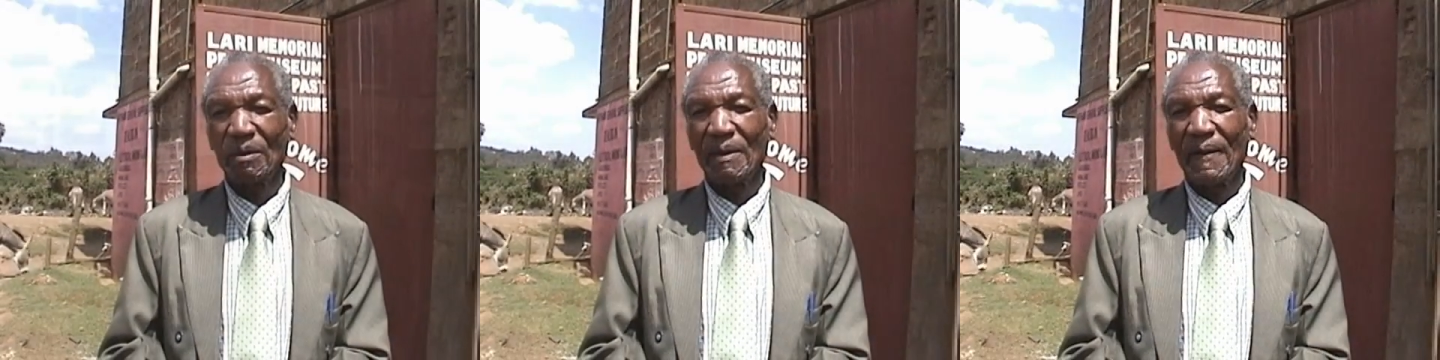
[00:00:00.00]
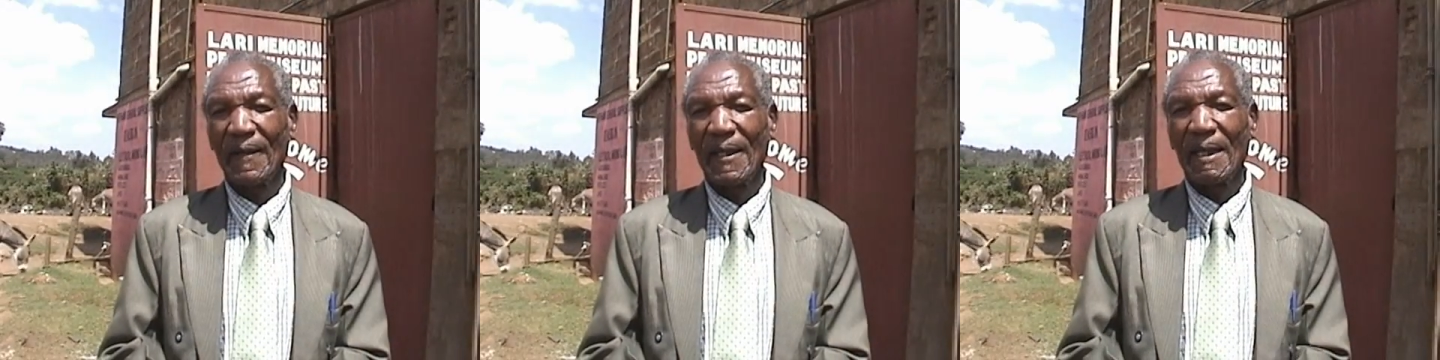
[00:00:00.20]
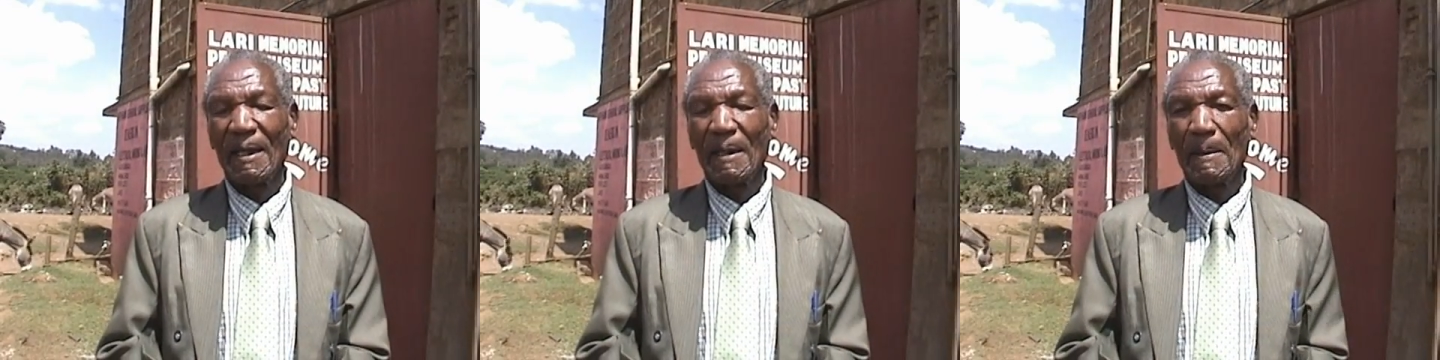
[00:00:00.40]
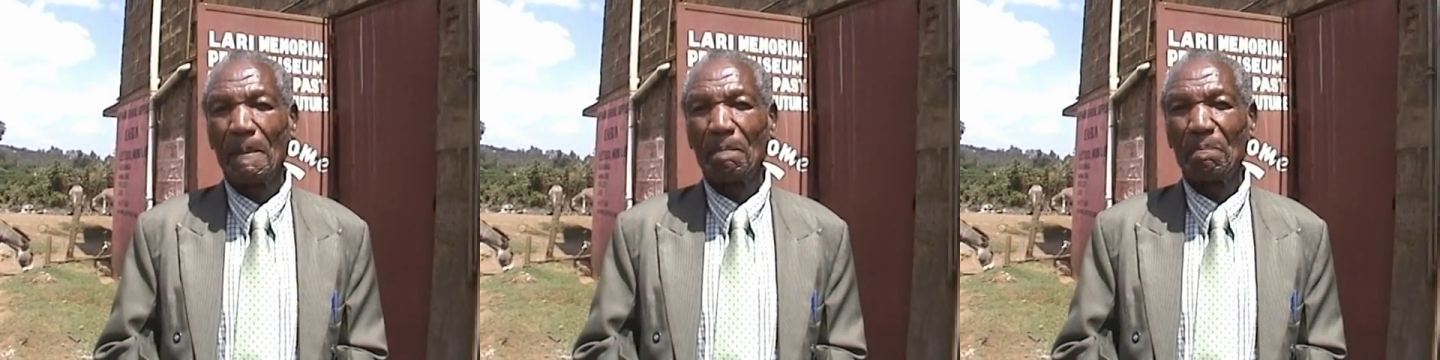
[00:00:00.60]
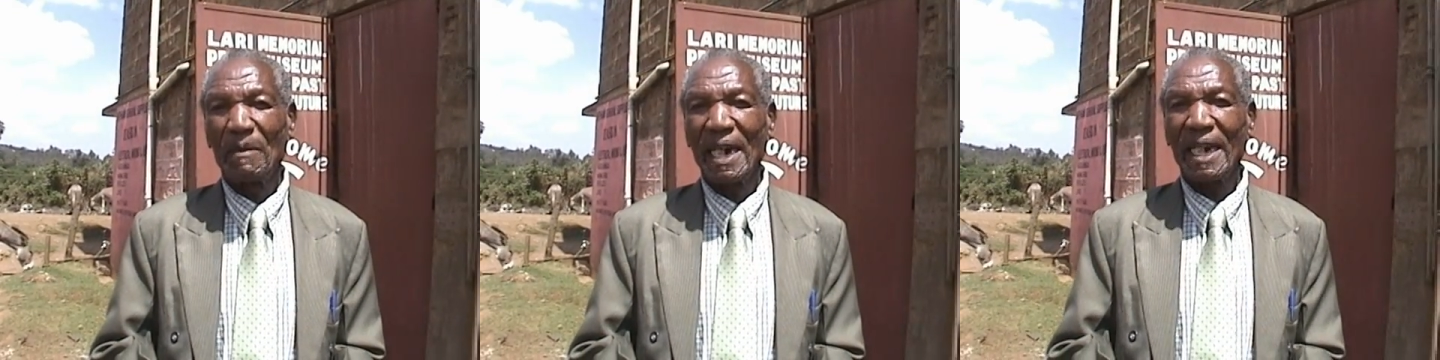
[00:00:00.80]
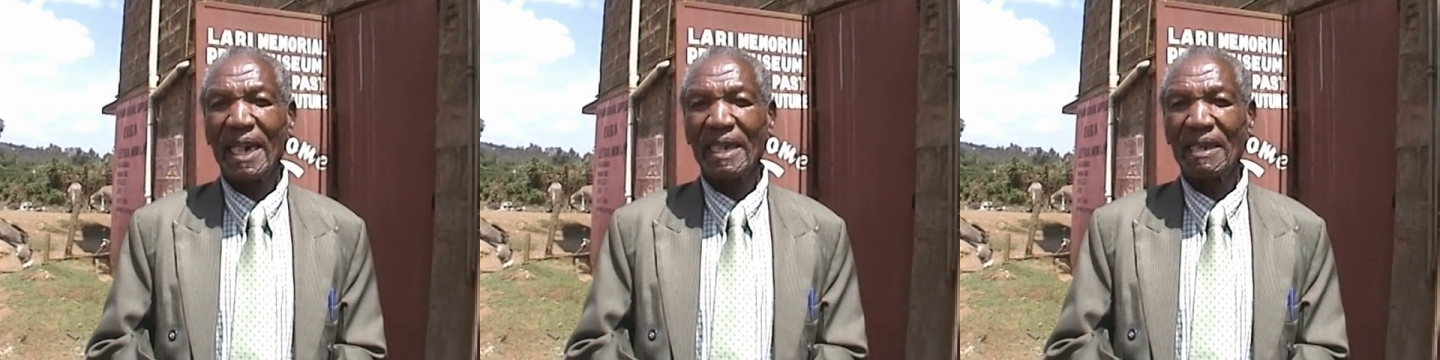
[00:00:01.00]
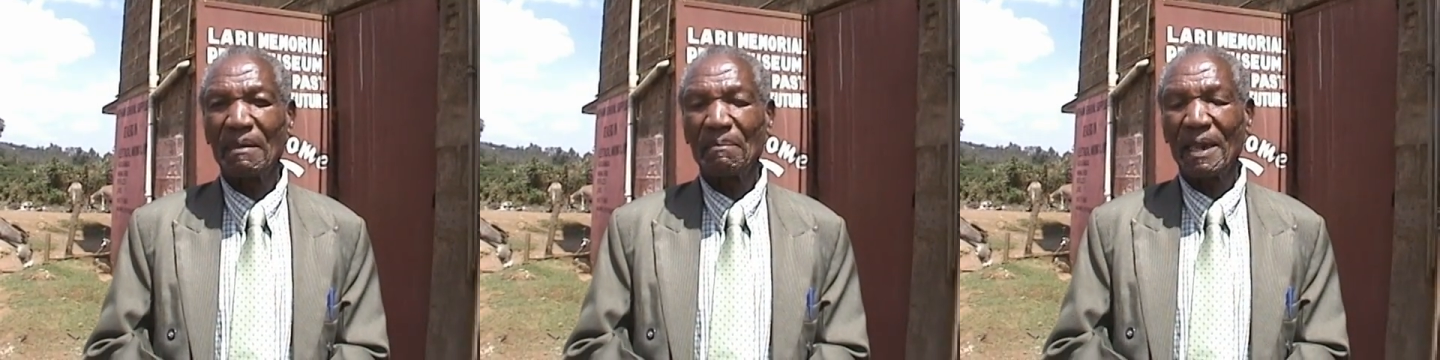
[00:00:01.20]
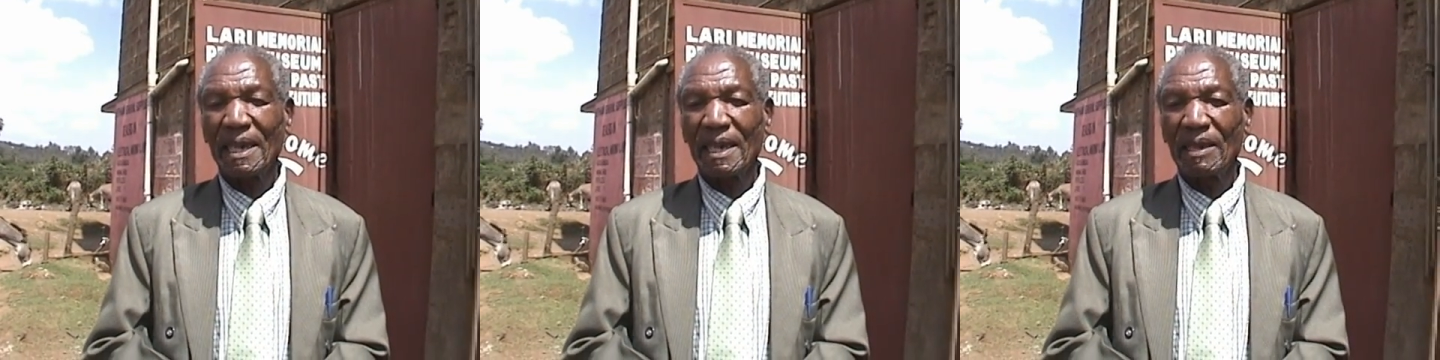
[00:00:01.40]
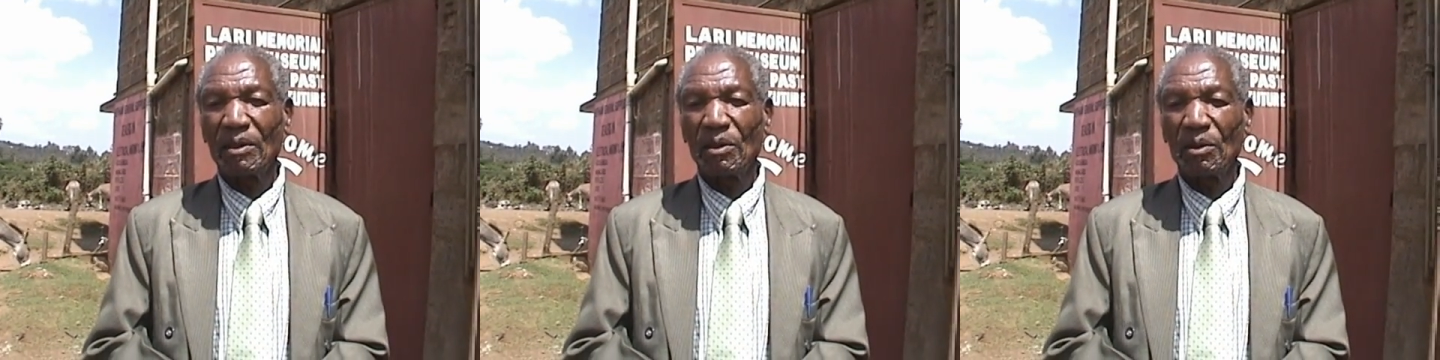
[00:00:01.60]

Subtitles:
Mau killed many of the